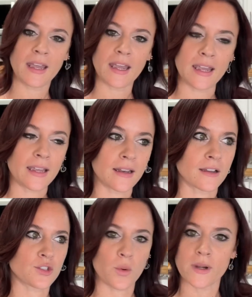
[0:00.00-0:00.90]
In
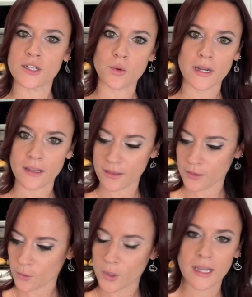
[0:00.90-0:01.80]

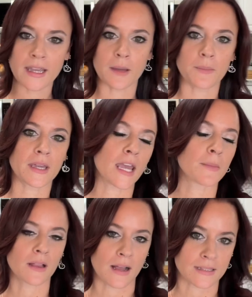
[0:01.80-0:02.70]
2023, it became a
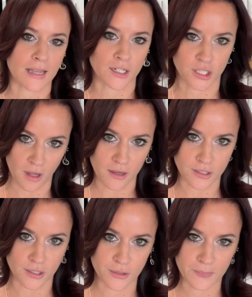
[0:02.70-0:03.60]
class action
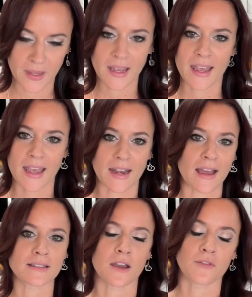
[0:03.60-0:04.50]
lawsuit, and
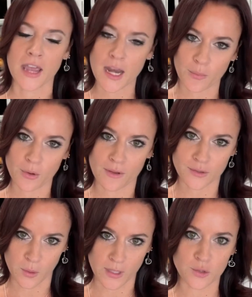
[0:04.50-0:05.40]
as of April of
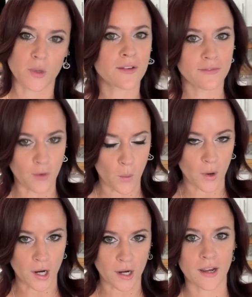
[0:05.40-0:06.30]

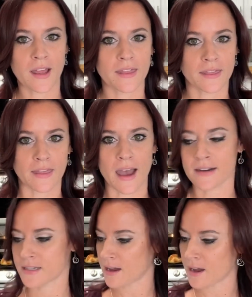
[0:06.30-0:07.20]
2024,
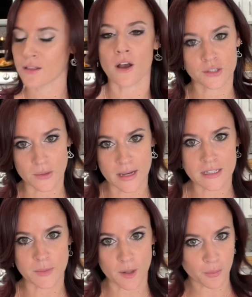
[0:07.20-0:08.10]
that lawsuit has
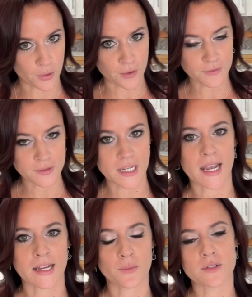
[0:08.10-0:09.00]
been approved,
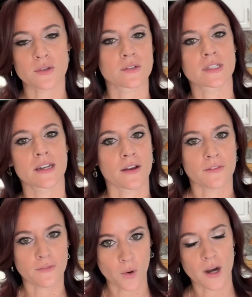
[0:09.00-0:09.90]
and it resulted in a
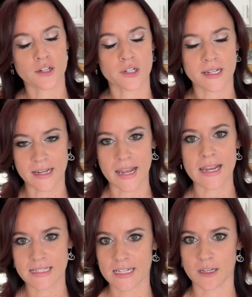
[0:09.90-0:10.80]

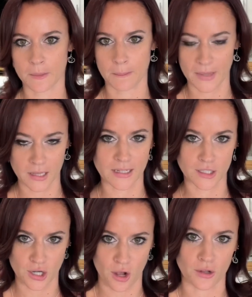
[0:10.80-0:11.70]
$418
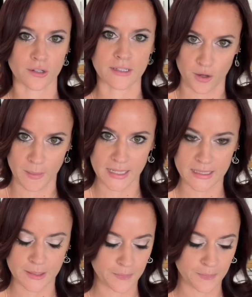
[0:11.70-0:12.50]
million settlement.